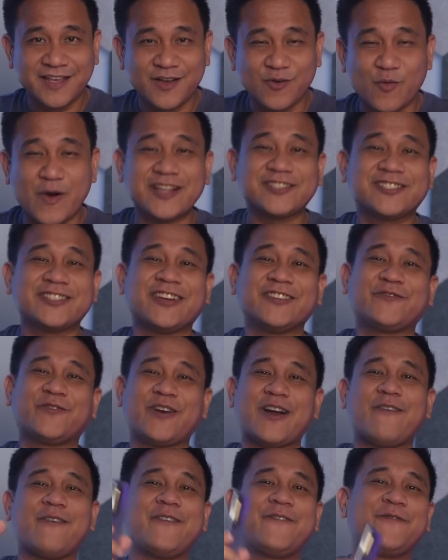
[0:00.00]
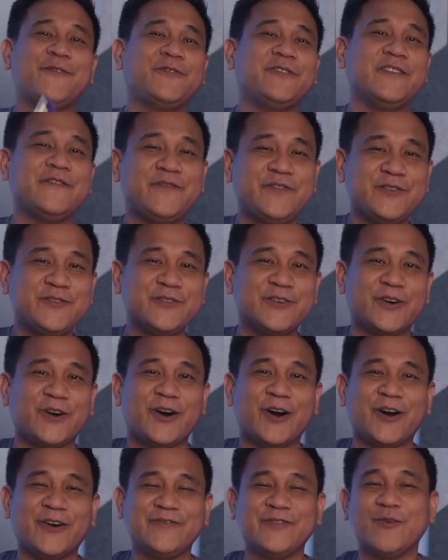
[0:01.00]
Watch out for our full review
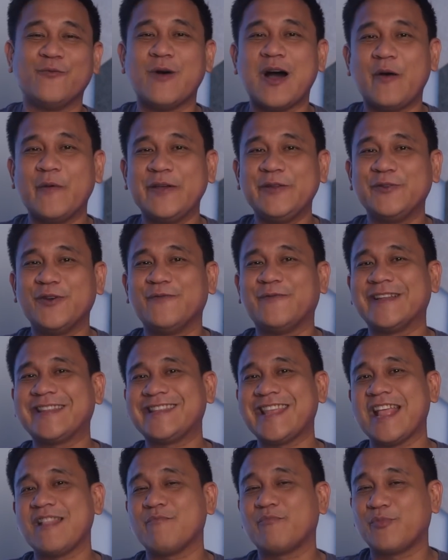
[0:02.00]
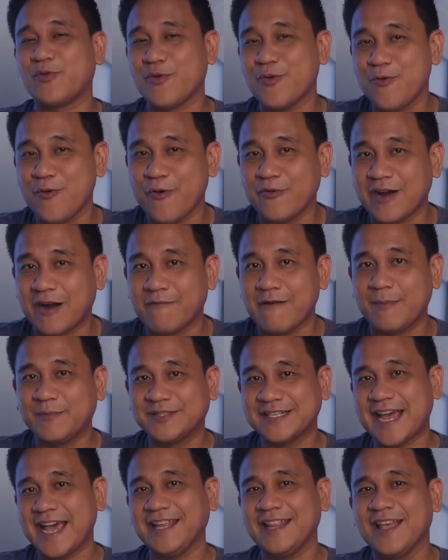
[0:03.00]
of the Huawei Nova 10 Pro on our
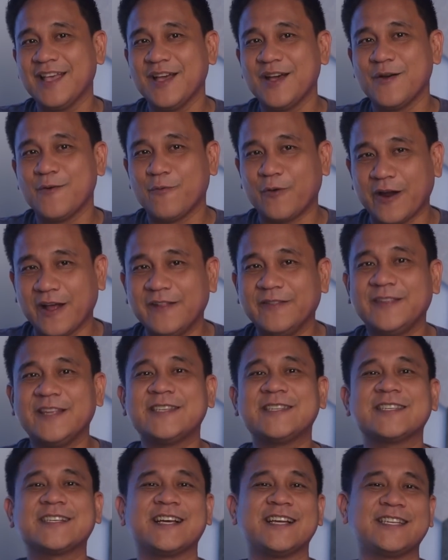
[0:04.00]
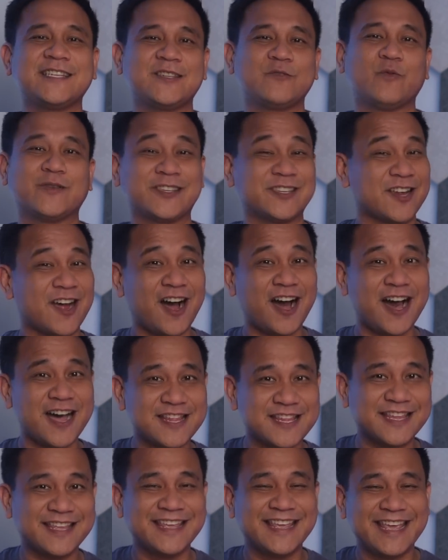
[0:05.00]
website, where I'll discuss what's
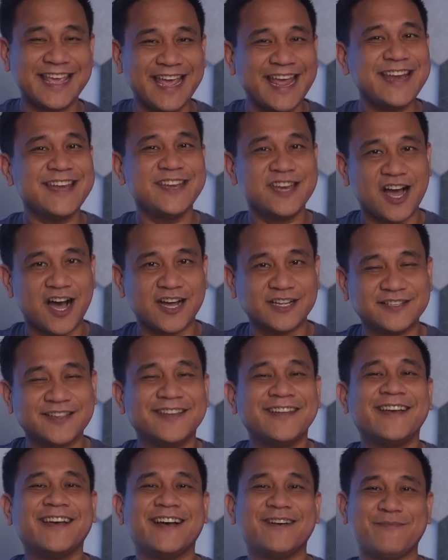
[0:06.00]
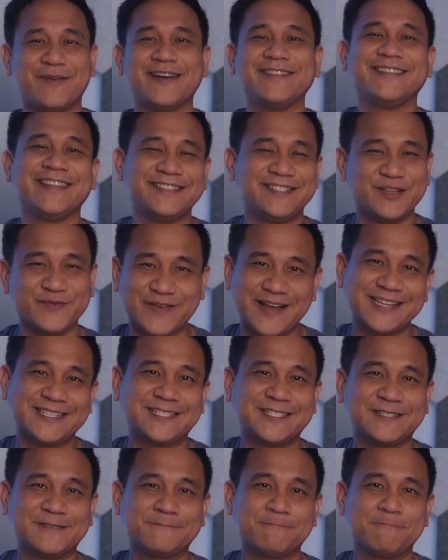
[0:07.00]
hot and not about this
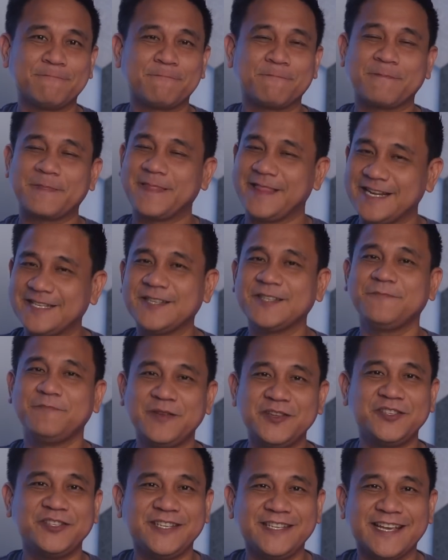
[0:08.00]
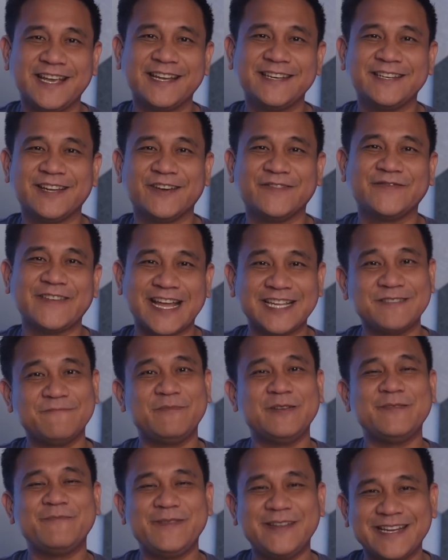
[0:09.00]
device. This has been Gian of Gadget
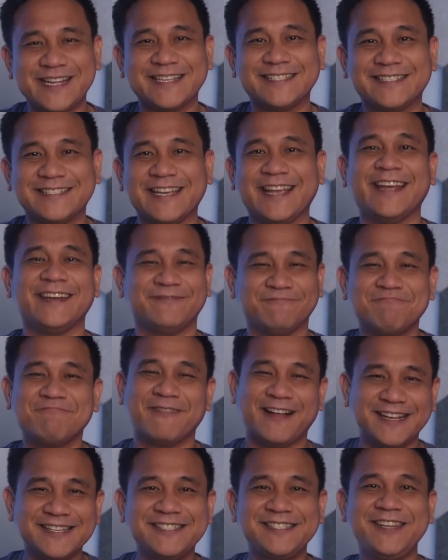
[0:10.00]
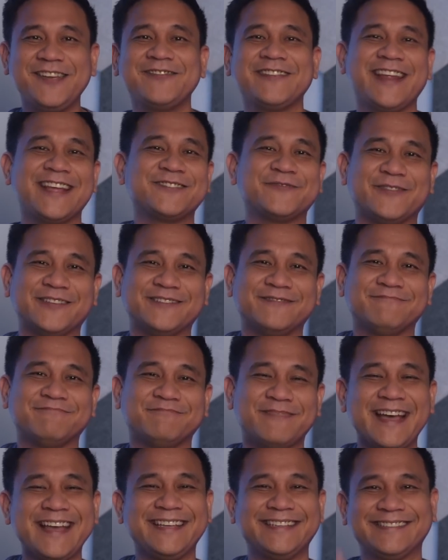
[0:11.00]
Pilipinas, and I'll see you in the next one.
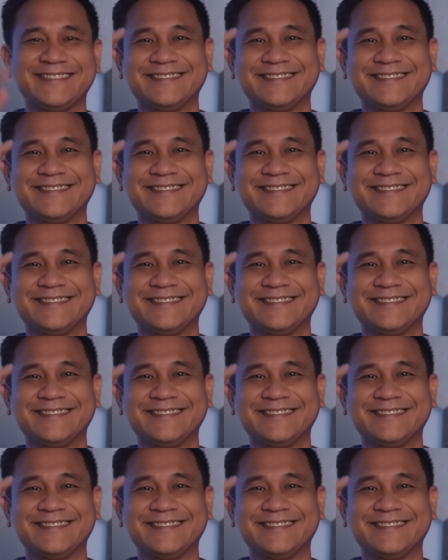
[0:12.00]
Bye!